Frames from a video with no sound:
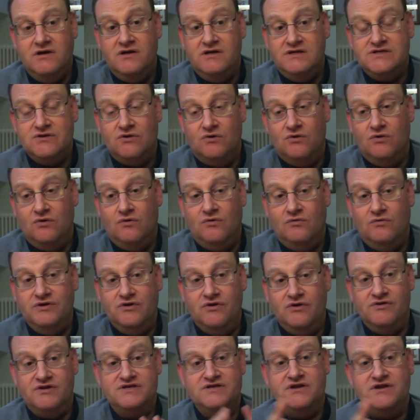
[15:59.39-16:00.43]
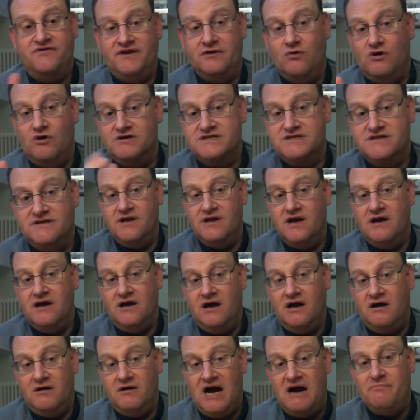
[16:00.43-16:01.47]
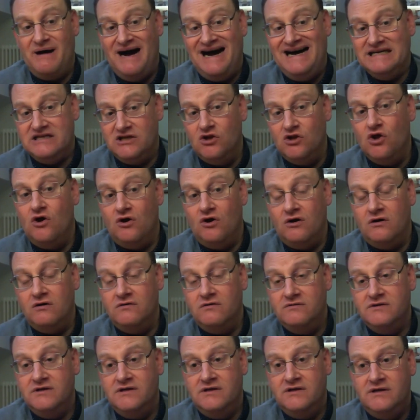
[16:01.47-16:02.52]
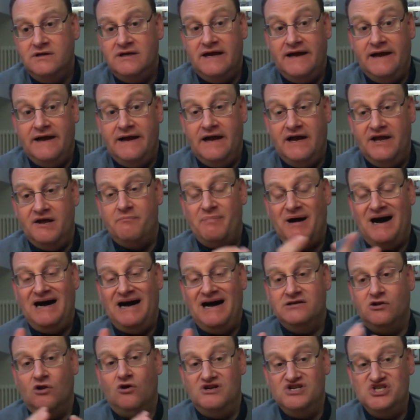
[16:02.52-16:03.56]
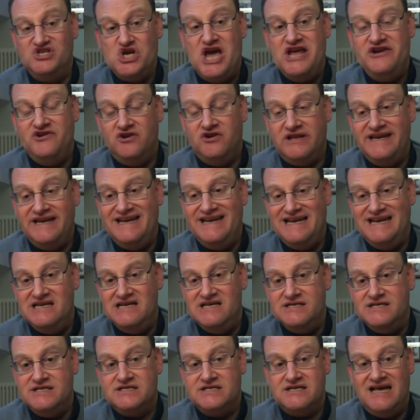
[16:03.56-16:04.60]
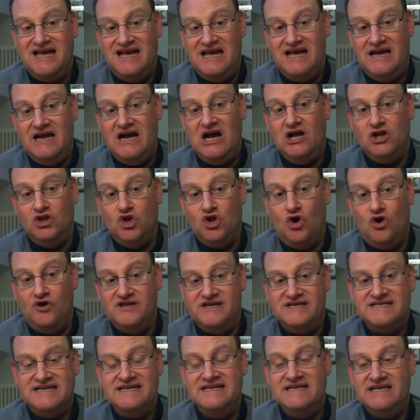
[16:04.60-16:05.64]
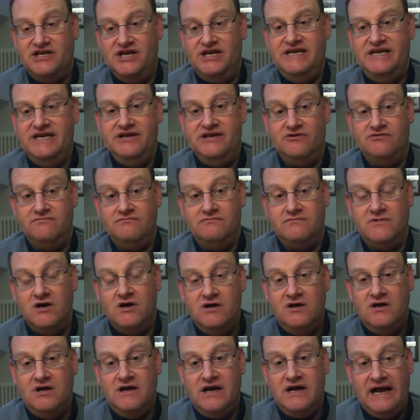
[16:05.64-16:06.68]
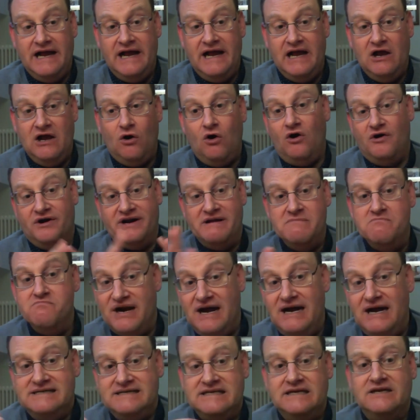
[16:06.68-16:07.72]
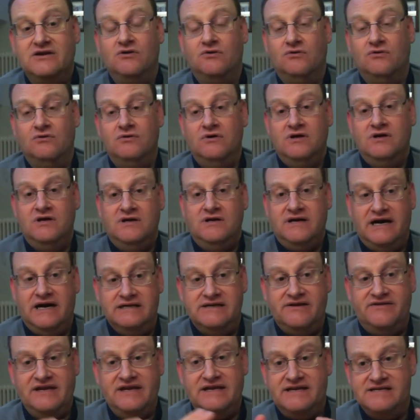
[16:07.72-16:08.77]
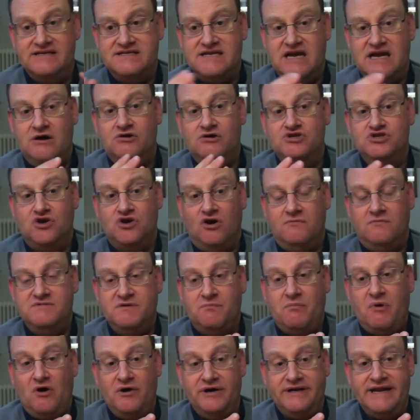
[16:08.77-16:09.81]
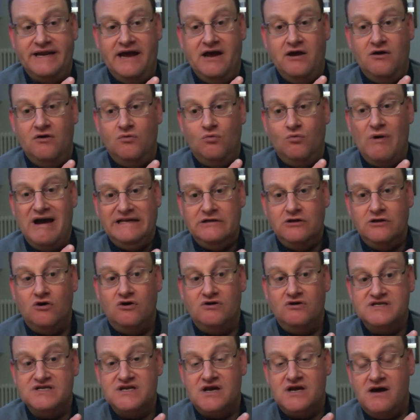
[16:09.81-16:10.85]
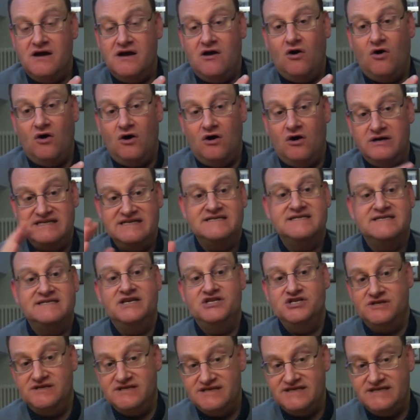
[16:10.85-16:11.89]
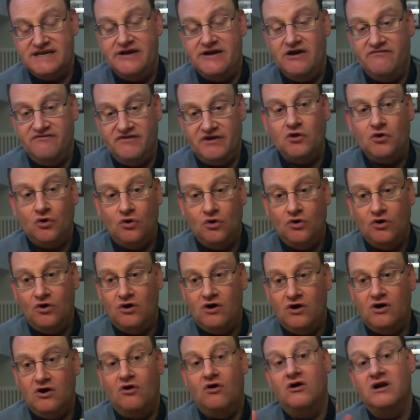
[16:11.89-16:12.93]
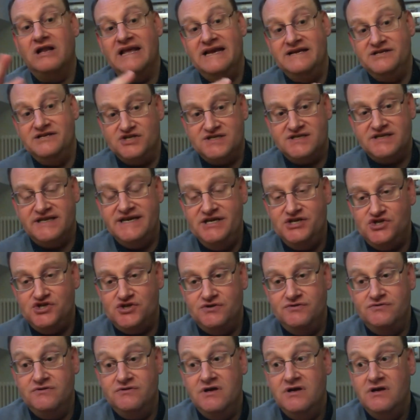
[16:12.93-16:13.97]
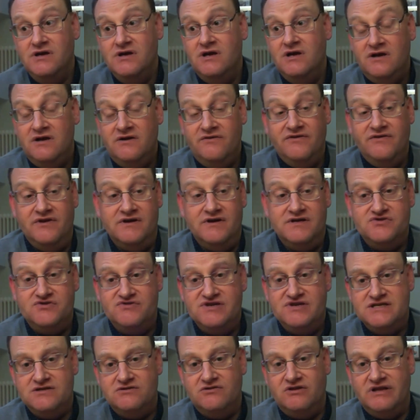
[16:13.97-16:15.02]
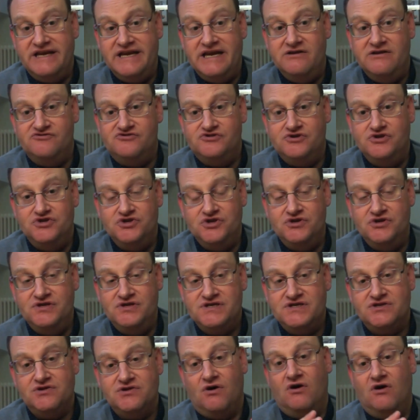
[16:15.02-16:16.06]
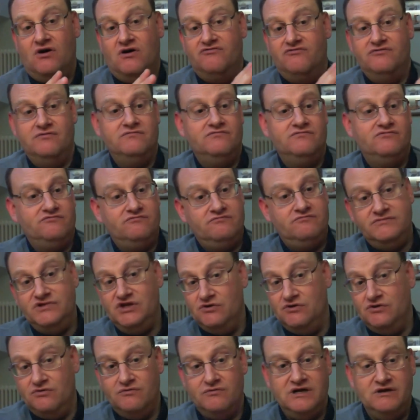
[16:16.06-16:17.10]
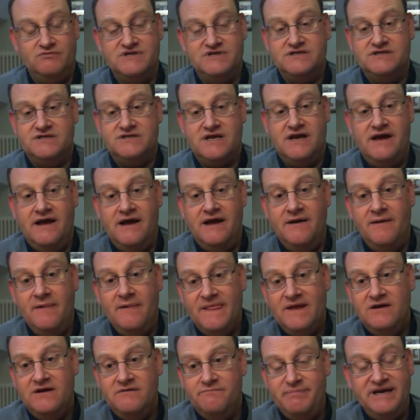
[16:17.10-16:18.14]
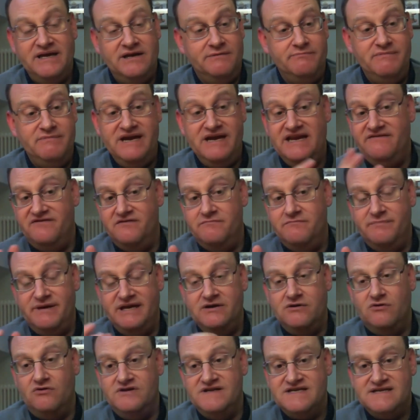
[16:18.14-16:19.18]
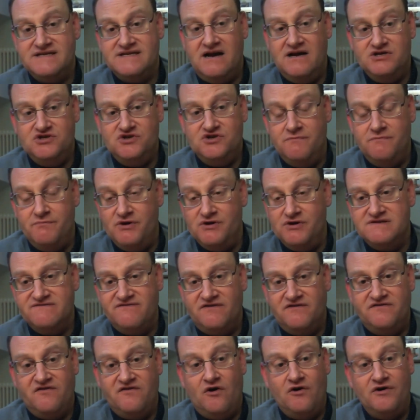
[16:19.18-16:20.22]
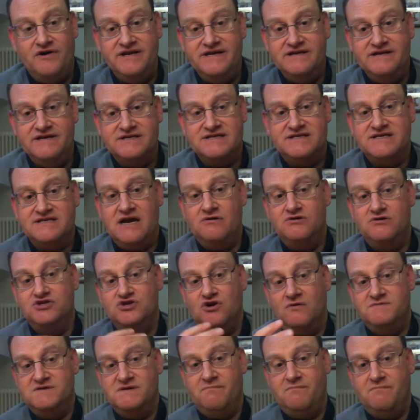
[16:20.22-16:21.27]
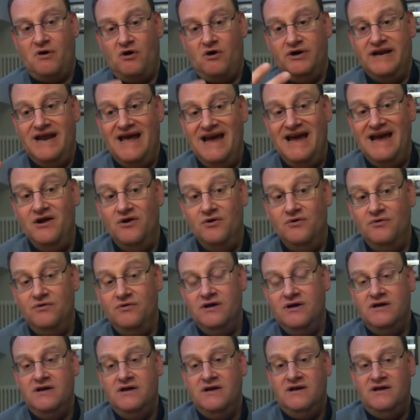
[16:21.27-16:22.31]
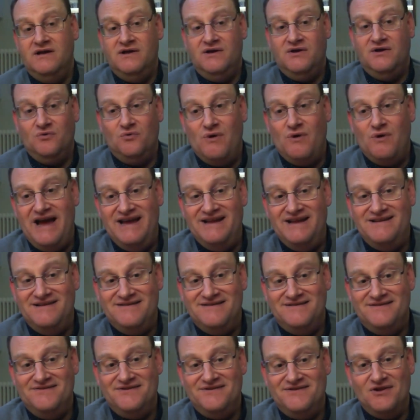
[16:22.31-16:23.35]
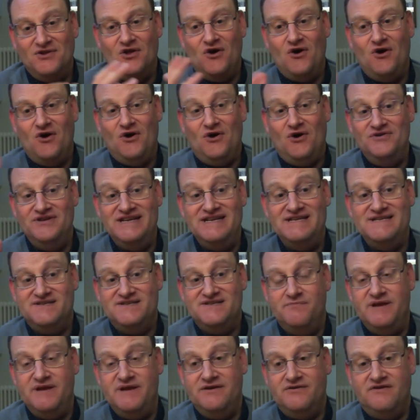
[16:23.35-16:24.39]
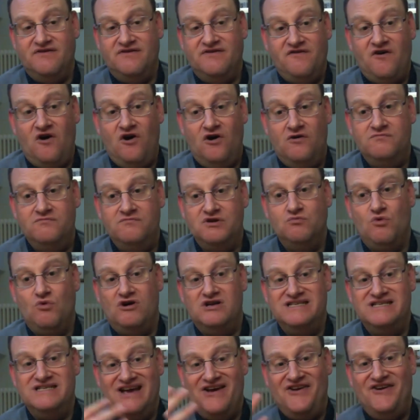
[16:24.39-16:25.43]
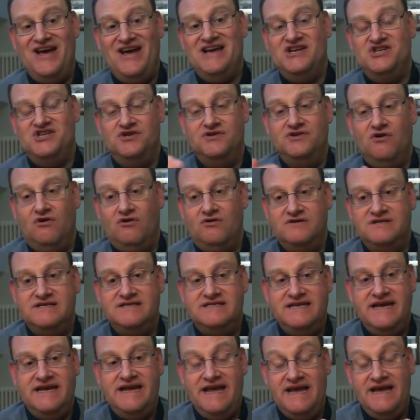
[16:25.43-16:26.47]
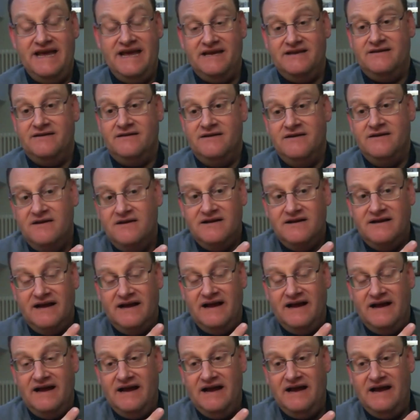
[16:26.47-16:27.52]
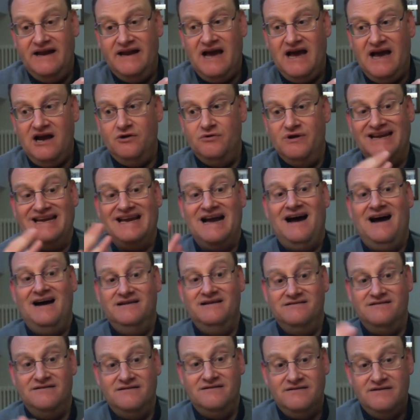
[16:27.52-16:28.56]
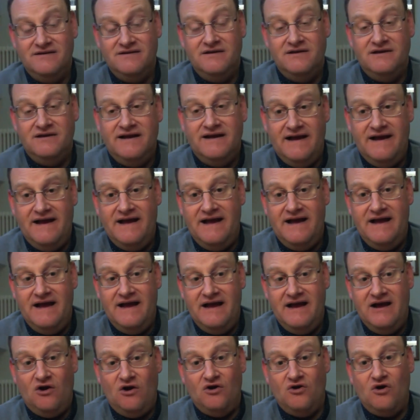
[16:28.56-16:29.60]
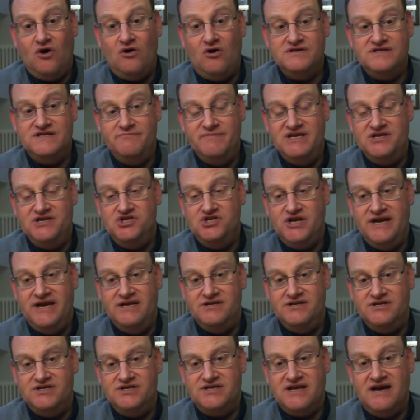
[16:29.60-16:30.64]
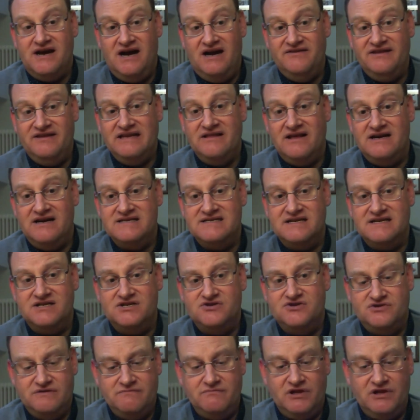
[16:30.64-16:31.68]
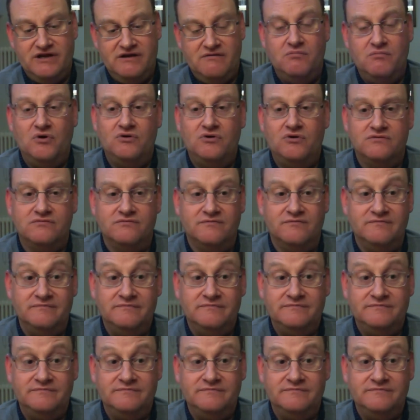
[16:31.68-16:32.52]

So there's nothing worse a bad law, and a bad law generally is a law that's incoherent or impractical. And I think it's our job to point out when laws or decisions, say, of the court or legislation that's recently introduced, or it was it may even been on the statute books for 40 years. It's our job to point out when the law needs to be reformed and what direction it ought to take, and how it can or ought to be changed. I think that's extremely important.